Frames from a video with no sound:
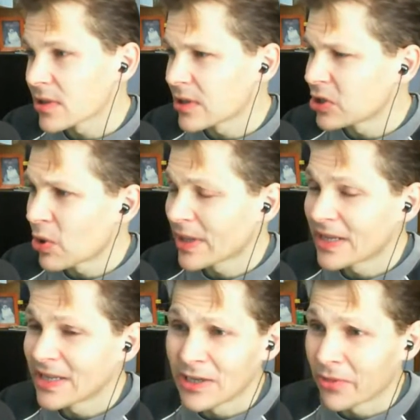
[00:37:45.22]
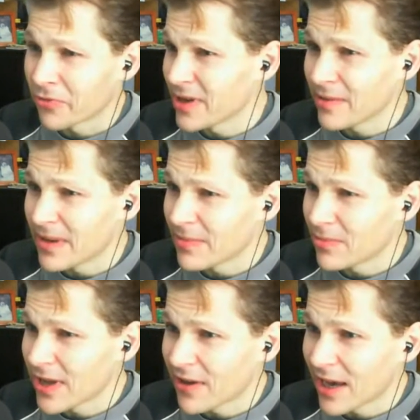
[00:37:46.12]
You only needed 3 of the
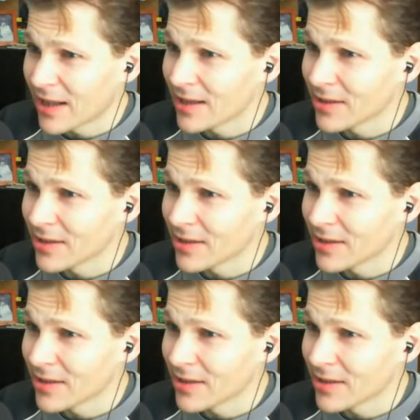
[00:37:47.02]
people to have a colour.